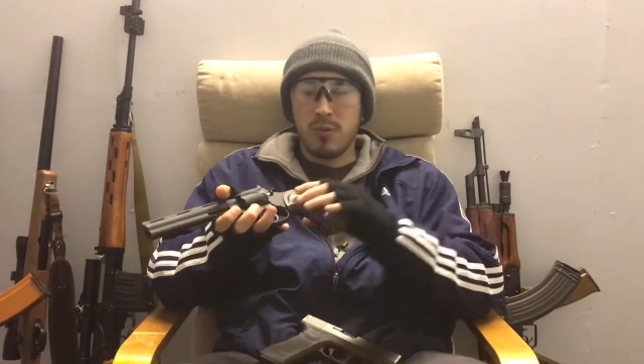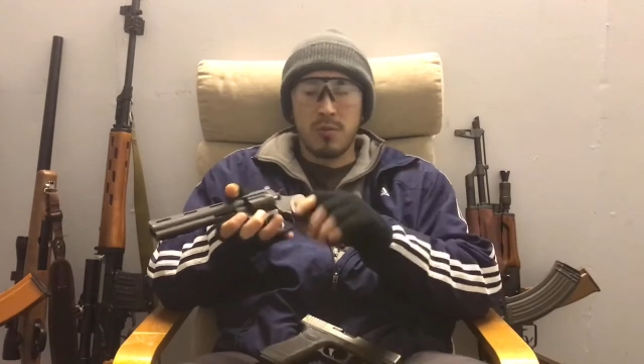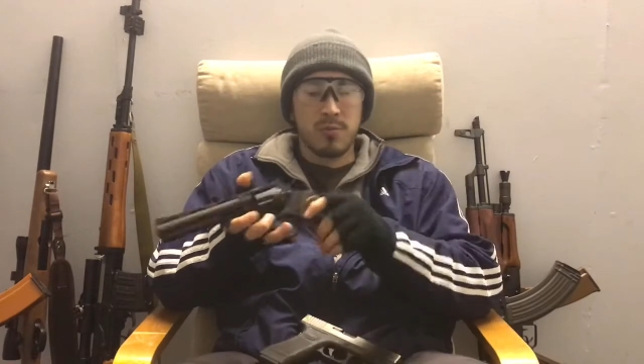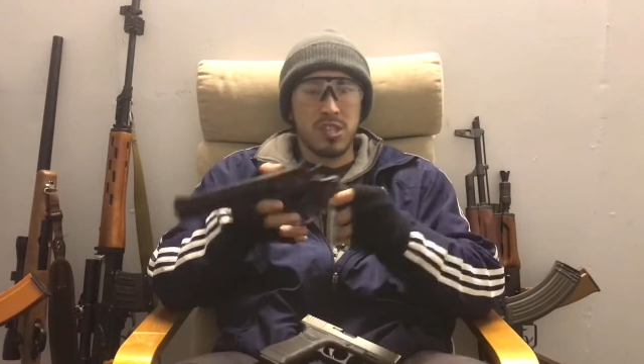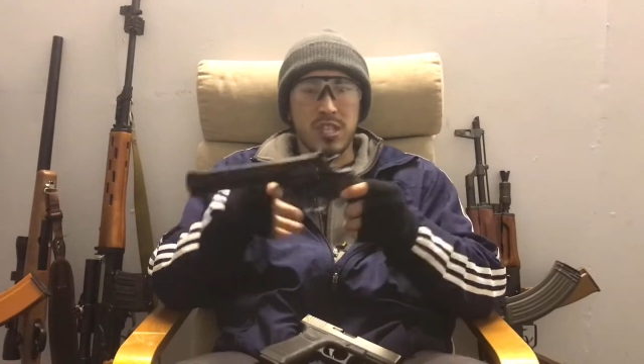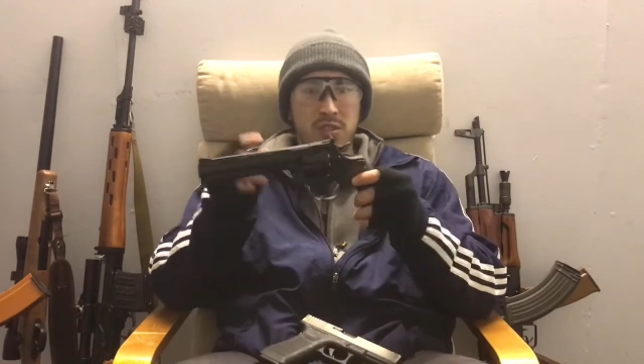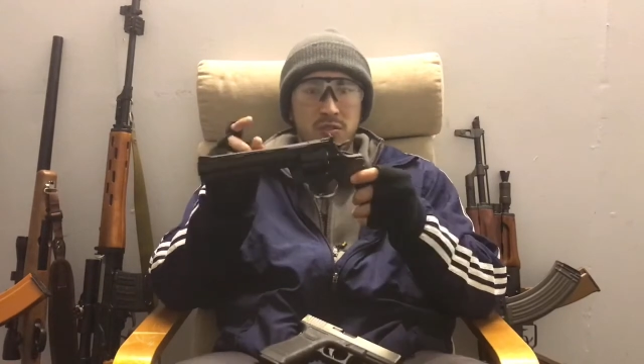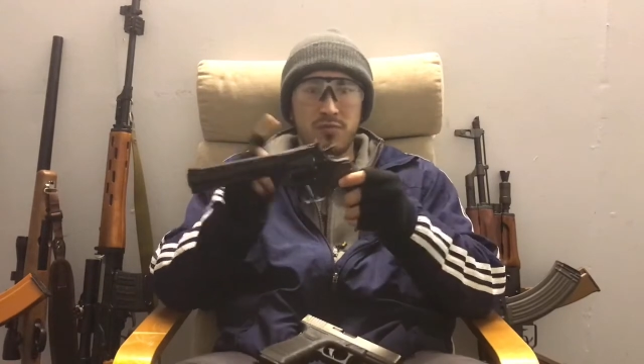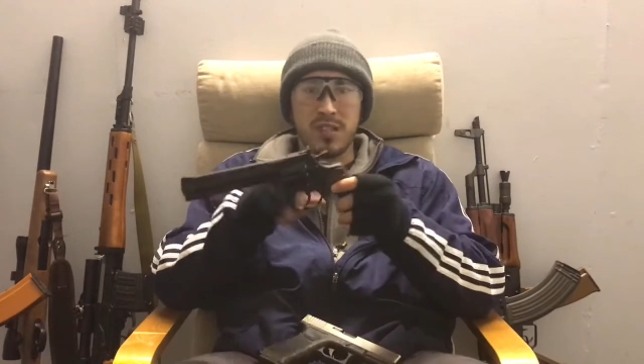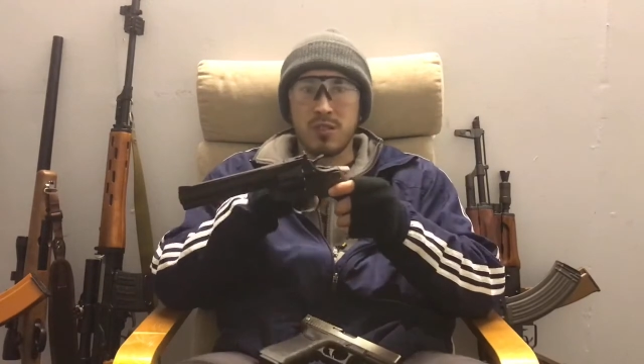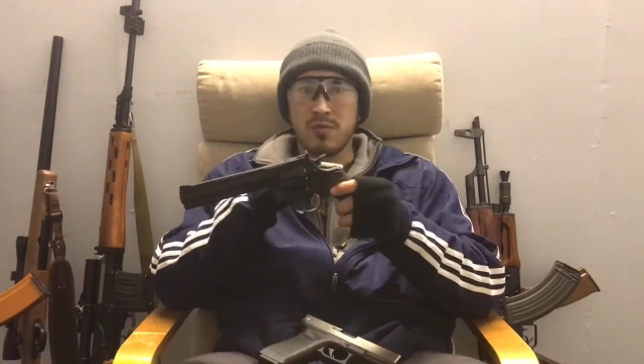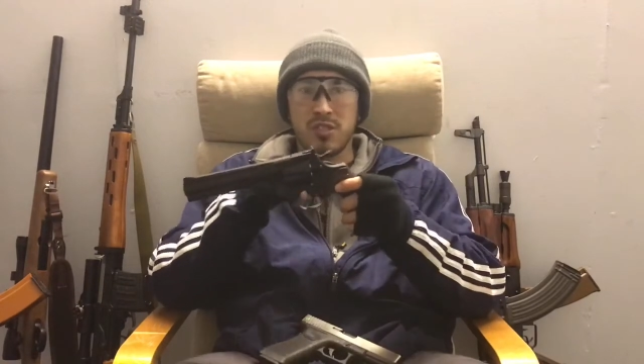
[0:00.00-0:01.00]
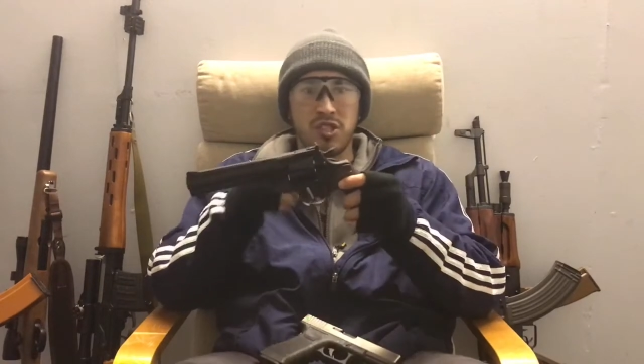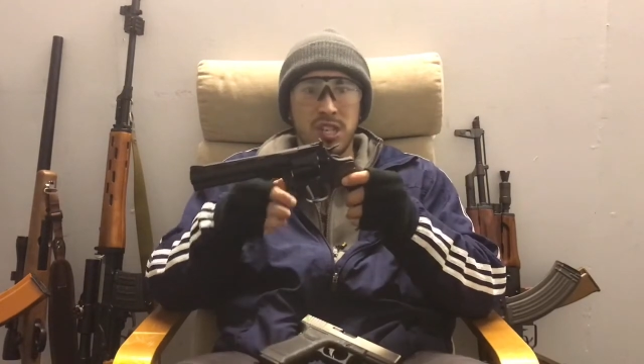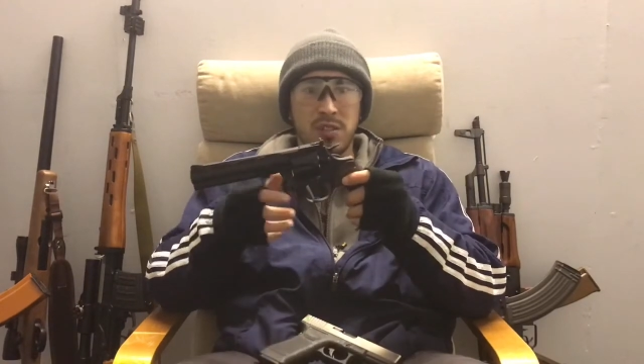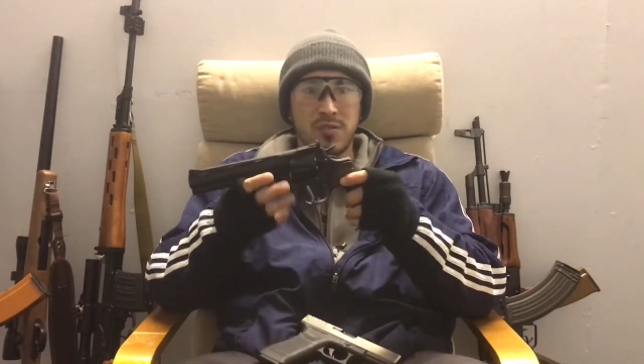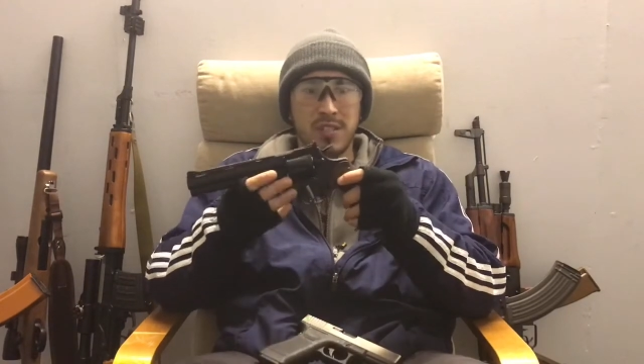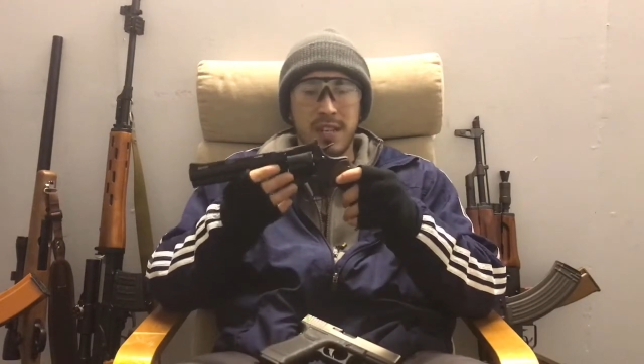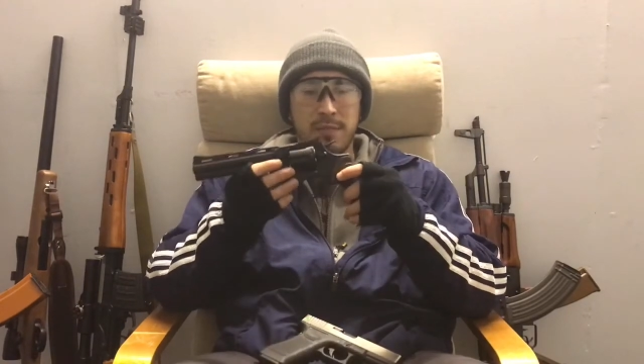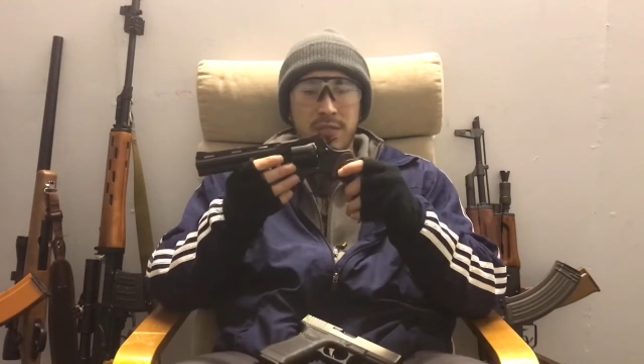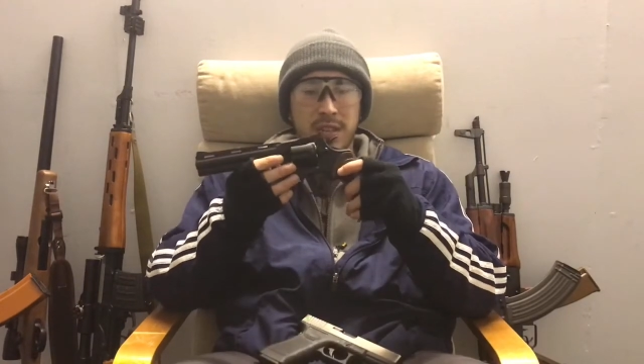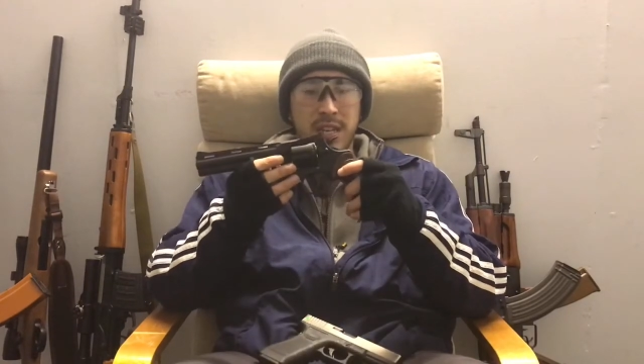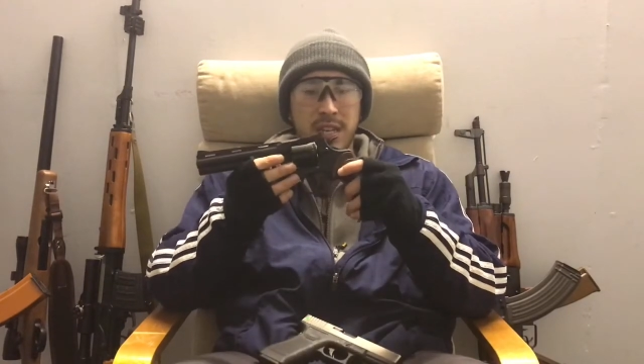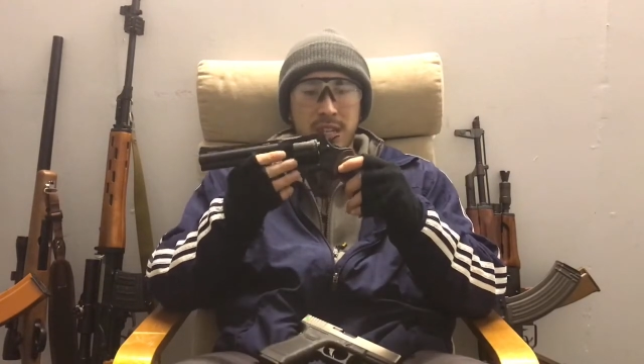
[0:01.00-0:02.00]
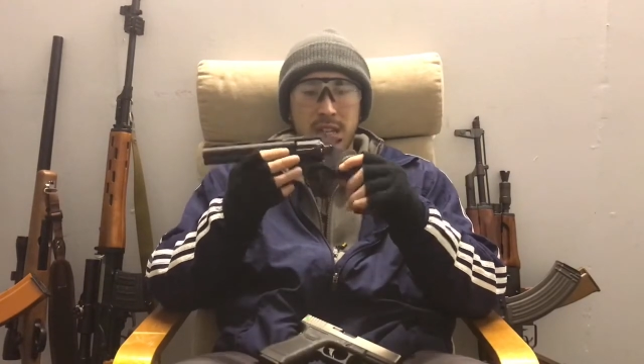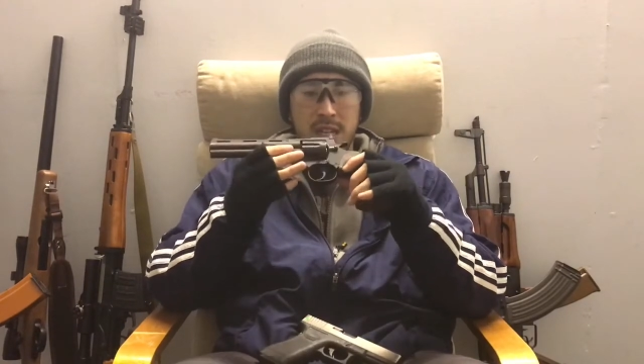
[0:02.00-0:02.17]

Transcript: Obviously, you've got to reload the shells and everything.